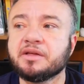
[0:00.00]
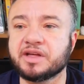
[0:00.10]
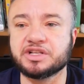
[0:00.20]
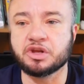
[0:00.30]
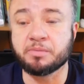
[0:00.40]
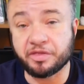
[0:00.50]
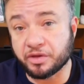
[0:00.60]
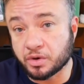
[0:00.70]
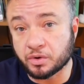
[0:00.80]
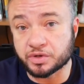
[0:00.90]
They do both a
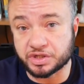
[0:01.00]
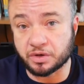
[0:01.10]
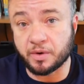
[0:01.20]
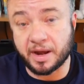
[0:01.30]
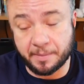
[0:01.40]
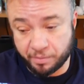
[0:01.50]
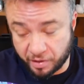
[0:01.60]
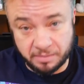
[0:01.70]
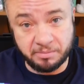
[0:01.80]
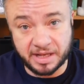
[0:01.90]
cordial and a
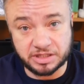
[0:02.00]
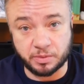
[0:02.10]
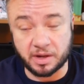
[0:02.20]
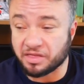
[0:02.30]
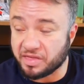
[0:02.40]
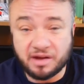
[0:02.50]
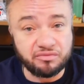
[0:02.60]
pre-mixed one and they're